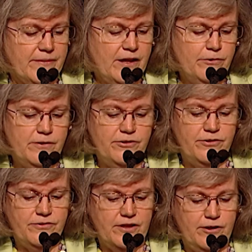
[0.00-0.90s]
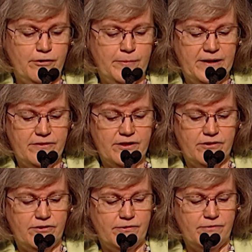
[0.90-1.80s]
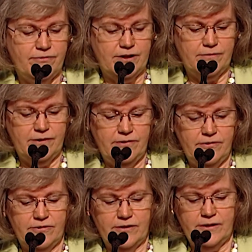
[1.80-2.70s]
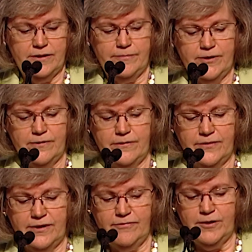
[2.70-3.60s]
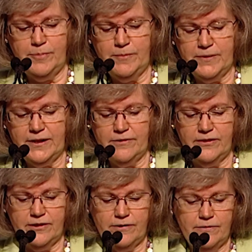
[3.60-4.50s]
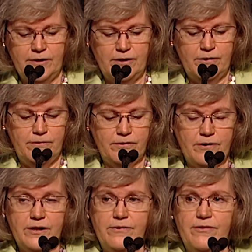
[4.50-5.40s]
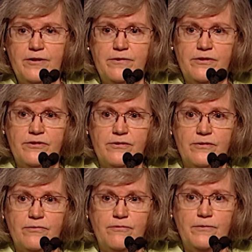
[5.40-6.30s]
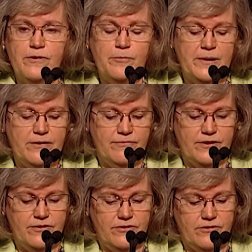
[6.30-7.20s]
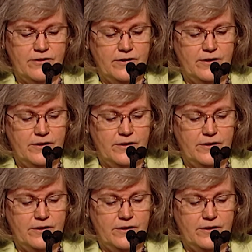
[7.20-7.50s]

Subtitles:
Other issues I hear about that concern veterans, there are definitely people out there who target veterans for their benefits.